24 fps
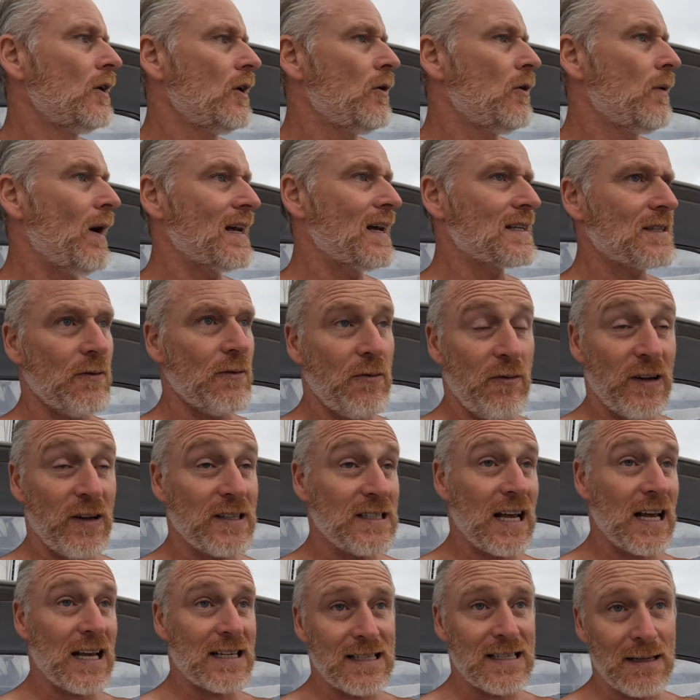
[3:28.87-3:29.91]
who has a
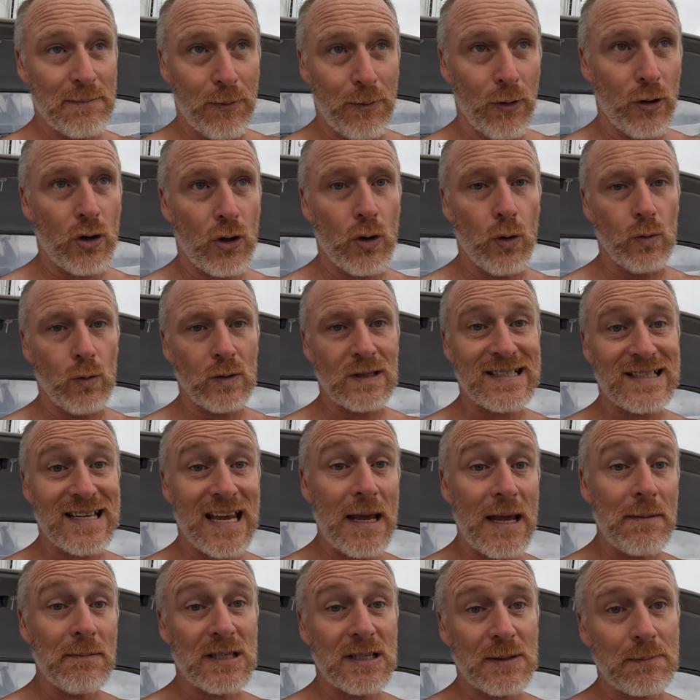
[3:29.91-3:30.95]
fantastic book called
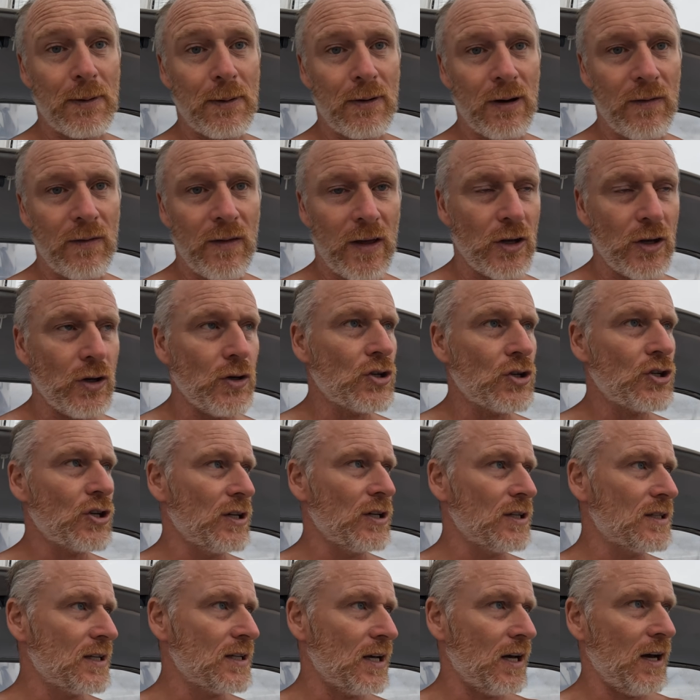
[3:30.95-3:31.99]
Team Spirit that you
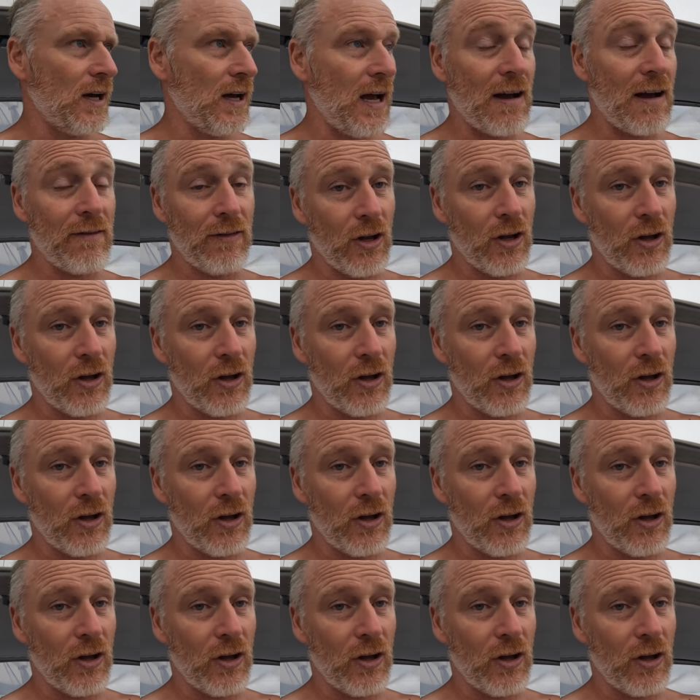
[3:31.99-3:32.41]
should have